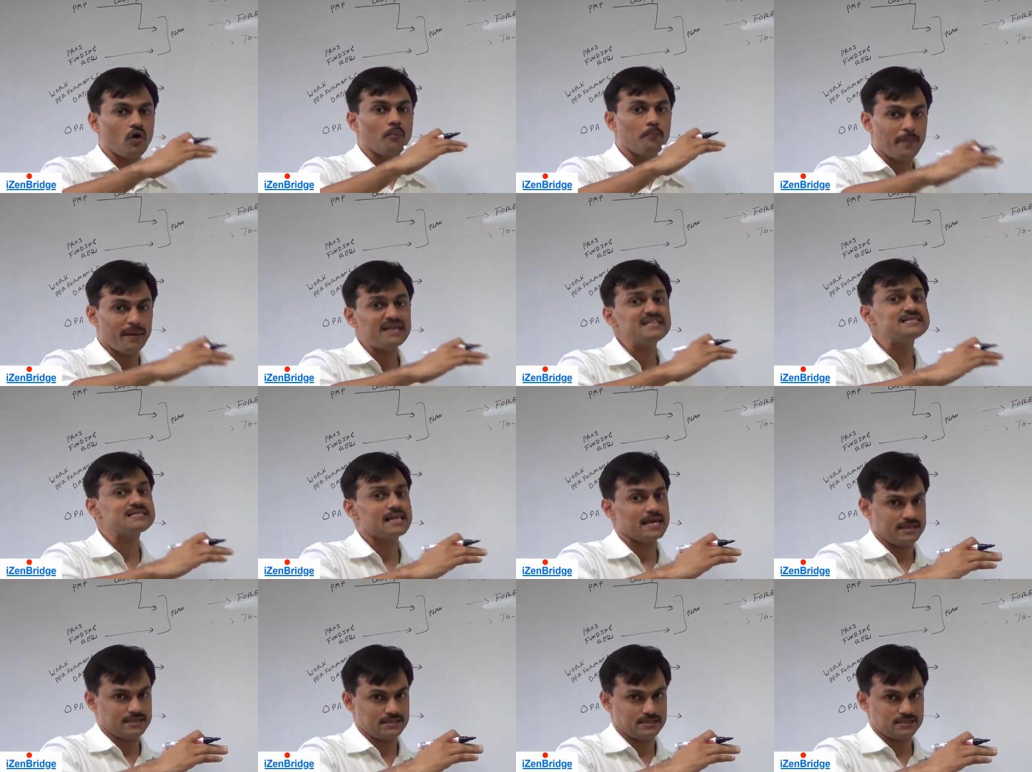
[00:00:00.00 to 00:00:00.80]

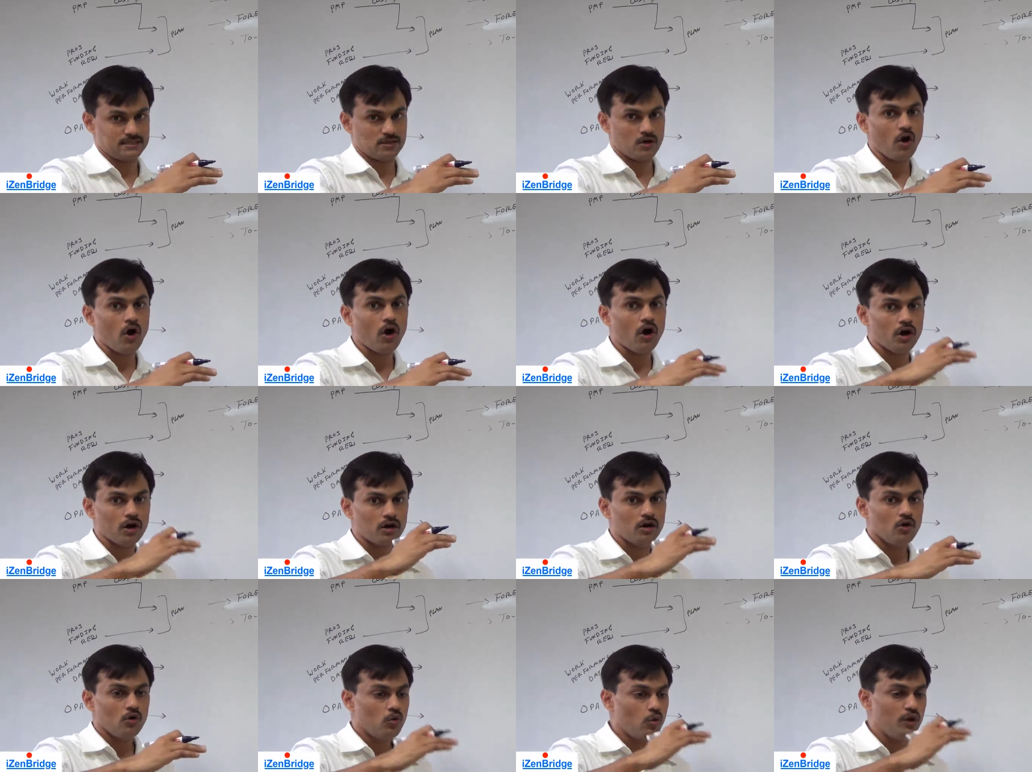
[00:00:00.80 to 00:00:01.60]
baselines
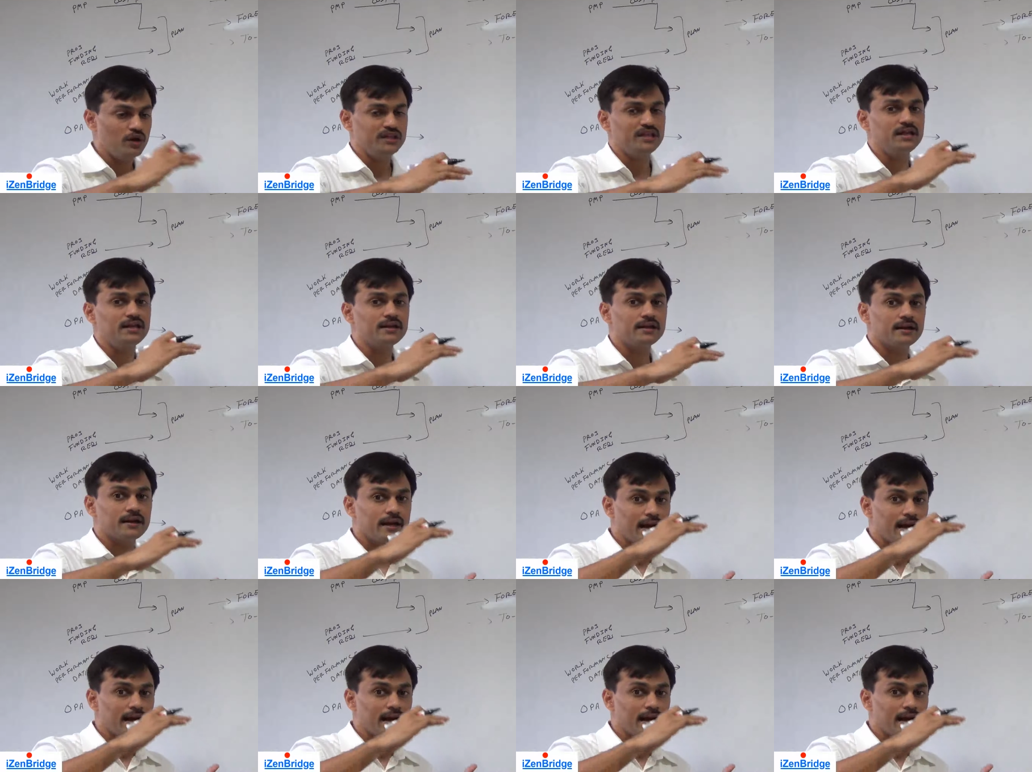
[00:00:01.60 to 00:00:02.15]
or within